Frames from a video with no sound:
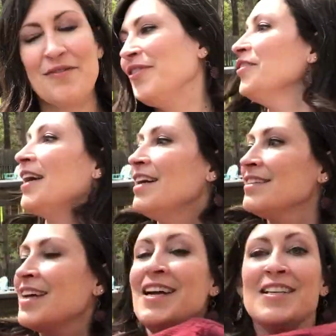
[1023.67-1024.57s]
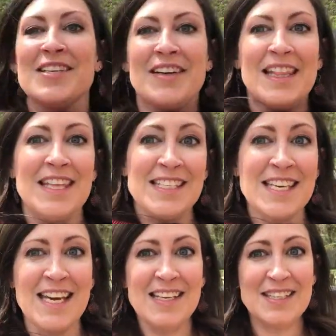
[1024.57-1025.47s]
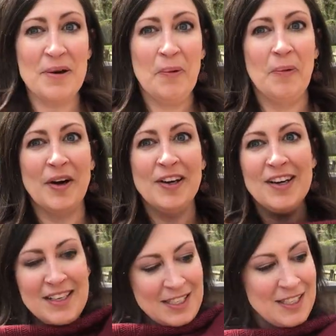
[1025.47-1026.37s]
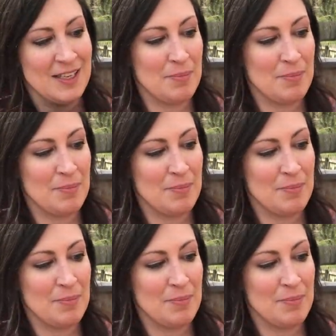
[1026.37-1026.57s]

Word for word: for you guys. So in this case, it worked.